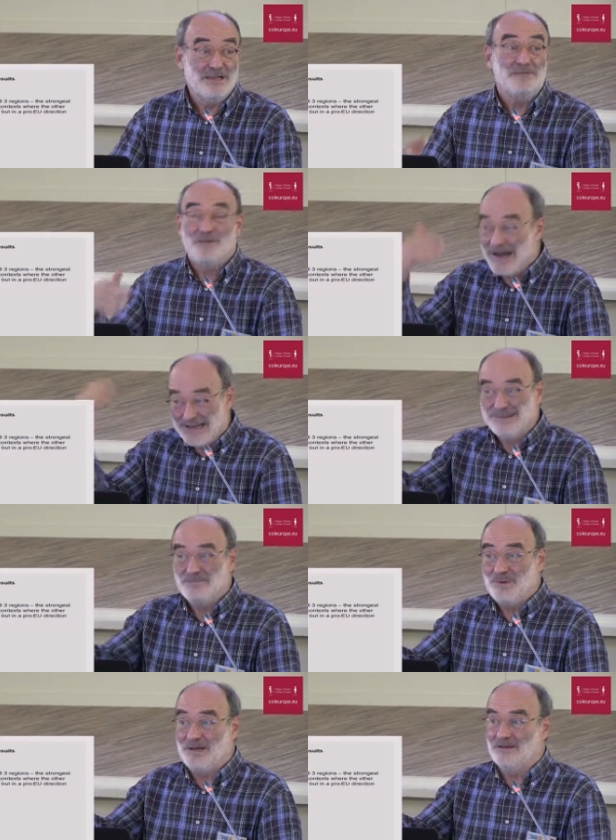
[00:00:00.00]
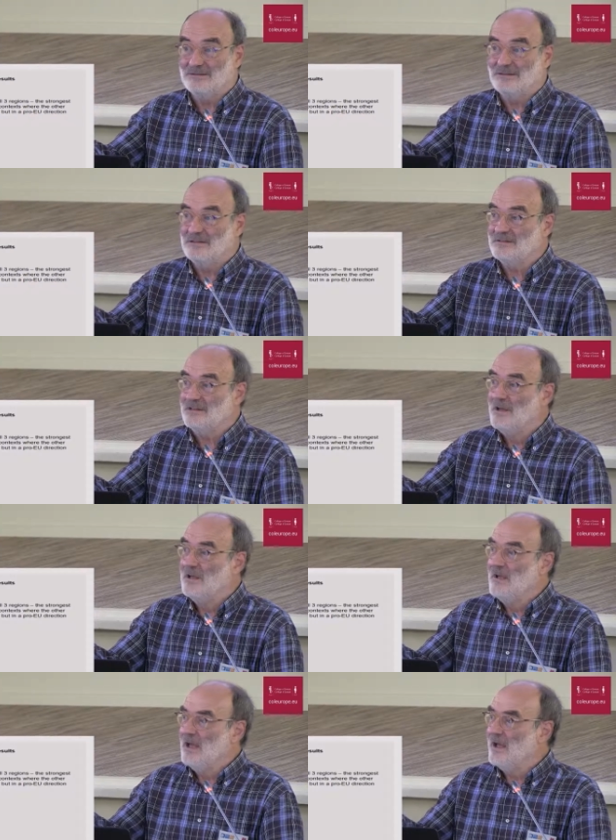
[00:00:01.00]
If other parties
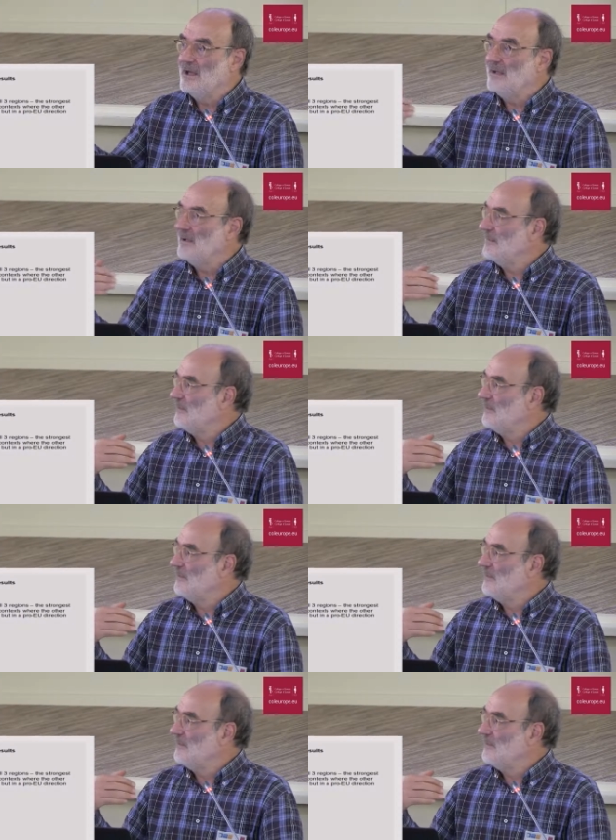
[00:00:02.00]
uh,